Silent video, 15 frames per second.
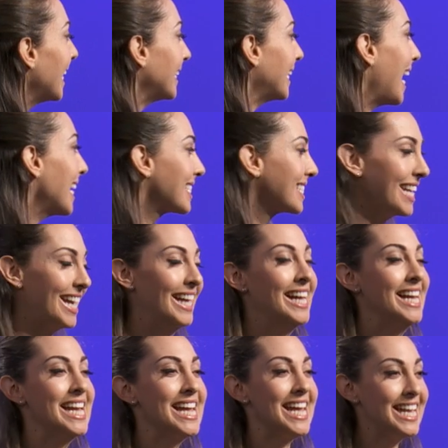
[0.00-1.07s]
Lastly,
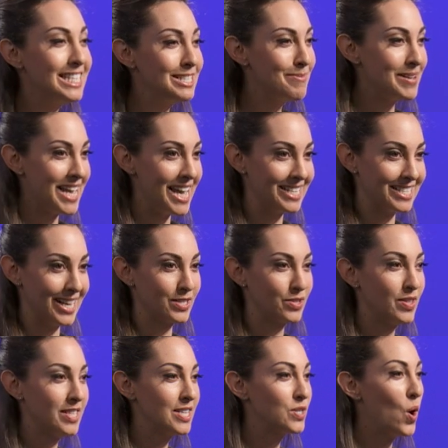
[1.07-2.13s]
Intimate gazing.
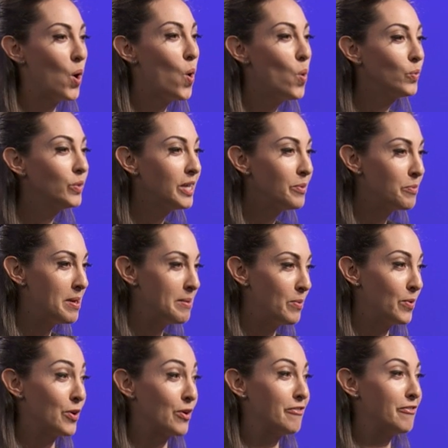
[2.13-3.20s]
So this is only with people you're